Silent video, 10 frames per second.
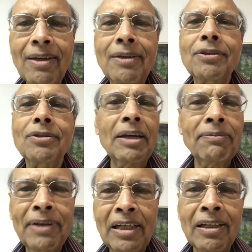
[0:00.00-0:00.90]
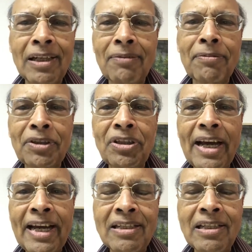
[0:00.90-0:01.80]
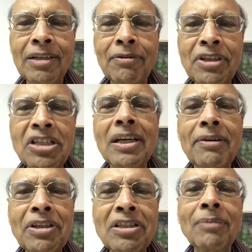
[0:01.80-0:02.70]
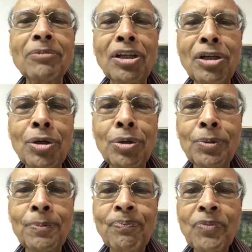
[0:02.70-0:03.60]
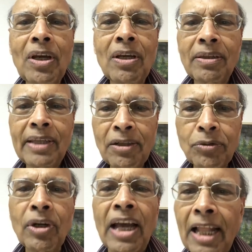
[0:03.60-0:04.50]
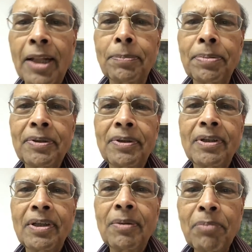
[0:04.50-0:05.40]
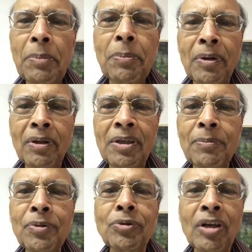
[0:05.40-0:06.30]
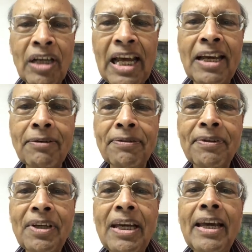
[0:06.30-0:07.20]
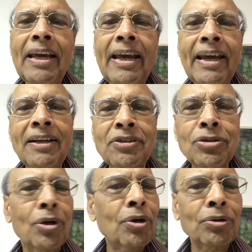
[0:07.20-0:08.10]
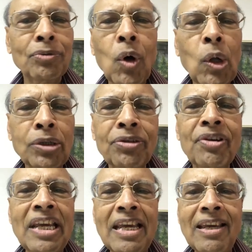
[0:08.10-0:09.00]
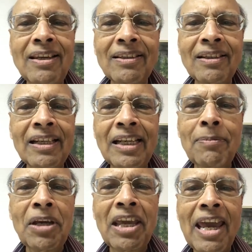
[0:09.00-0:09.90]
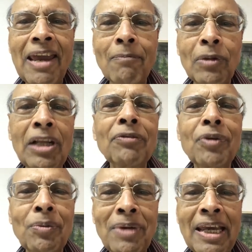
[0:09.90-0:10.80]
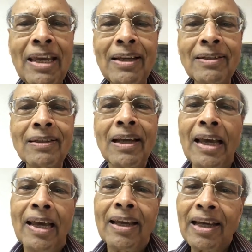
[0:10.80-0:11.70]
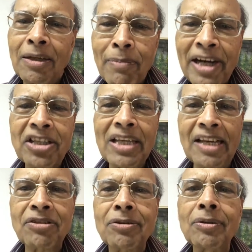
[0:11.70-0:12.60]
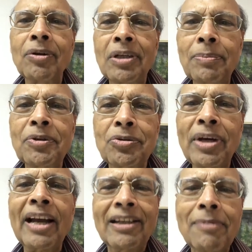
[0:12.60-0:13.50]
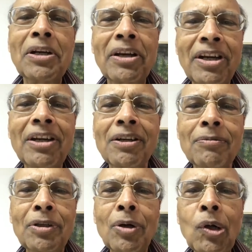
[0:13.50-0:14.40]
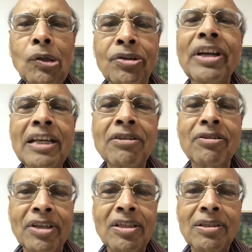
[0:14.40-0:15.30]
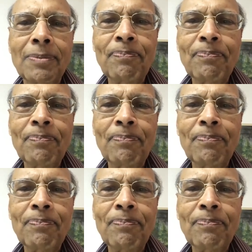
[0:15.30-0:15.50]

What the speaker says: So I fell in love with the idea of discovering something new that could help people improve their life. And so all three really became love for me, and it made sense to only pursue academic career with all three interests.